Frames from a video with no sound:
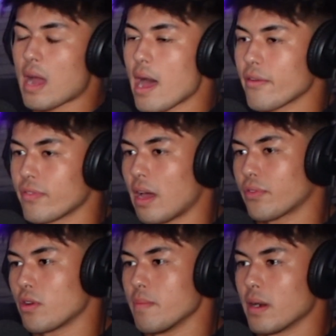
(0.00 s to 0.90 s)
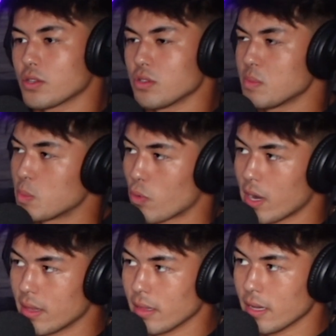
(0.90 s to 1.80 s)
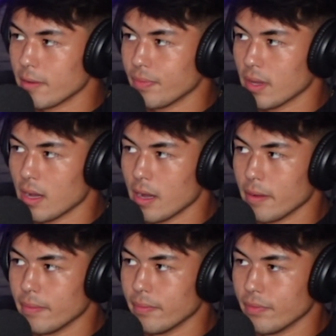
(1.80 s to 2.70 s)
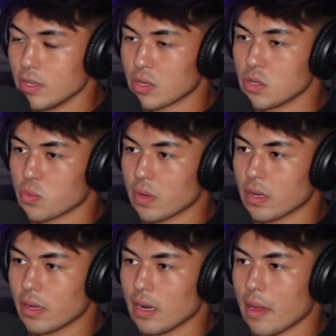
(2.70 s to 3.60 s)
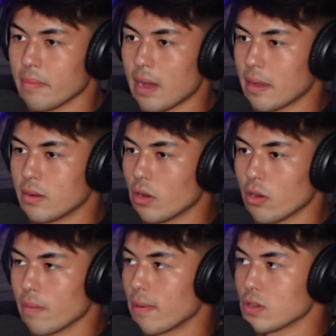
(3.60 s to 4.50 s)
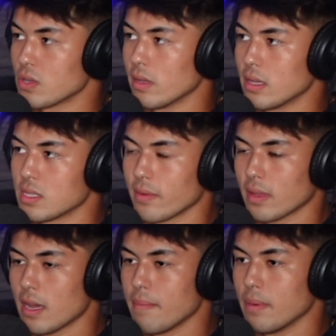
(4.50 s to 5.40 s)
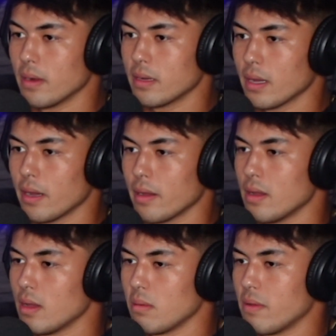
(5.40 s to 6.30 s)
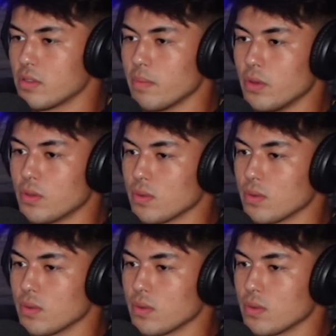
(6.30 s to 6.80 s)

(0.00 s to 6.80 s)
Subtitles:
another half Korean boxer. His name's Brandon Lee. He's pretty good. I don't know him personally and stuff like that, but we have some